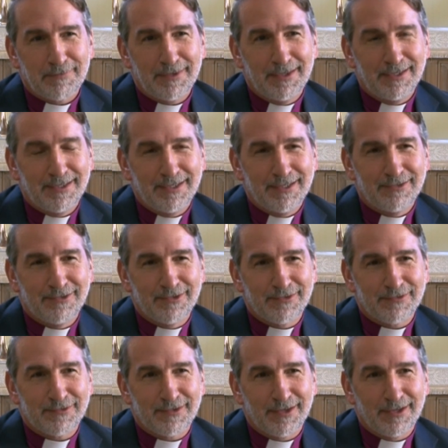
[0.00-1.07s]
It
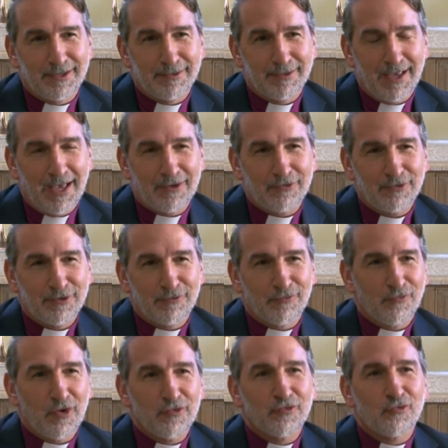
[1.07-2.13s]
just, actually, it
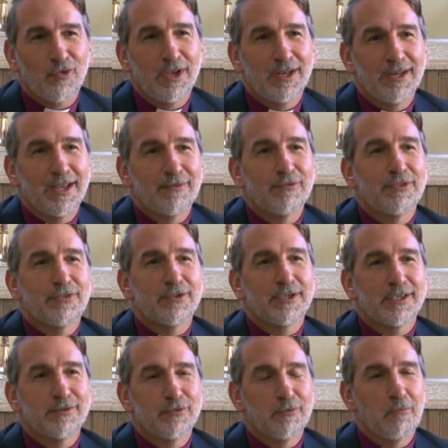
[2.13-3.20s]
frustrated
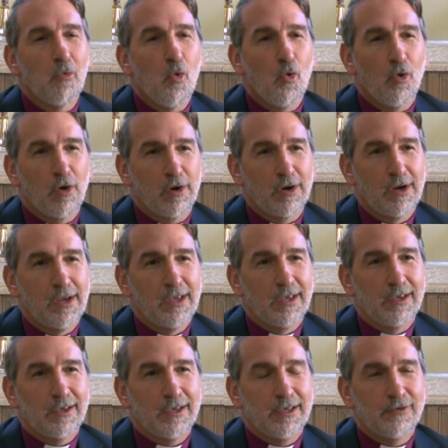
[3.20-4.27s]
everything even more,
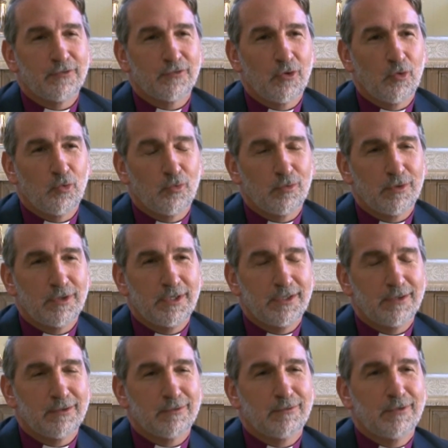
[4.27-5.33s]
and so
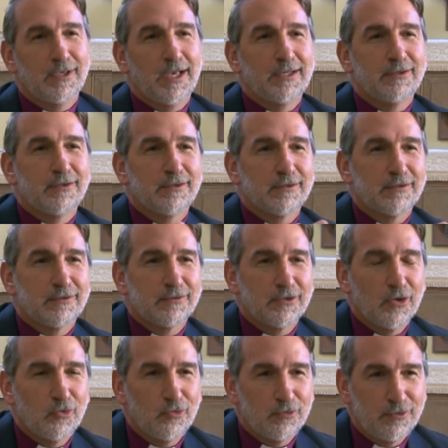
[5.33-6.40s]
we had to
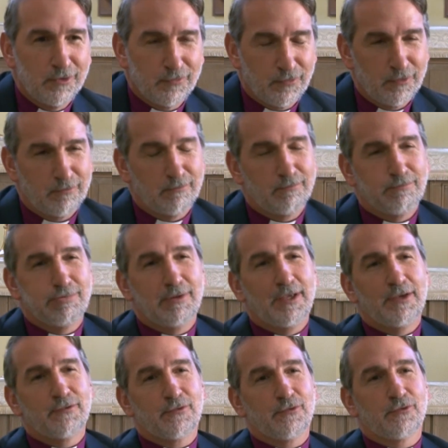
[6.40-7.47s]
go to a different
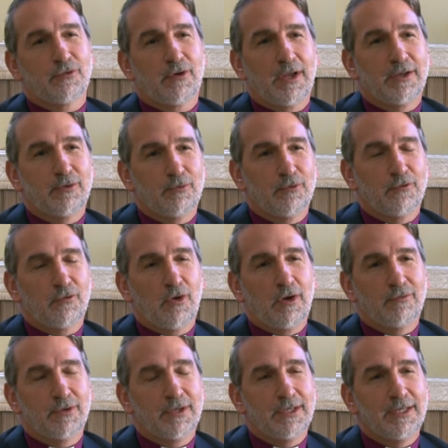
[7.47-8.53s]
place on trying to
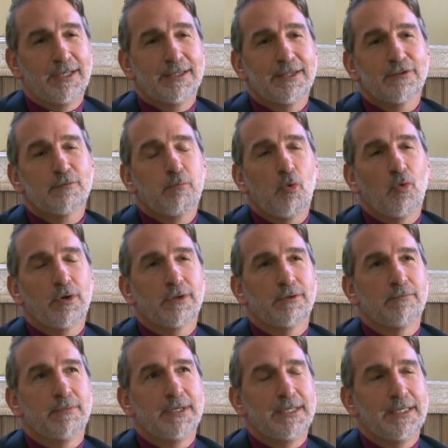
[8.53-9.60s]
resolve it. And at this point of
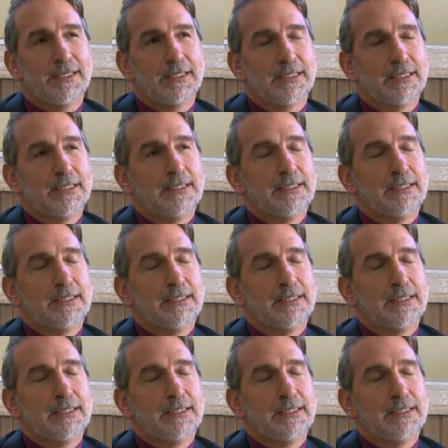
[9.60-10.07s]
the meeting,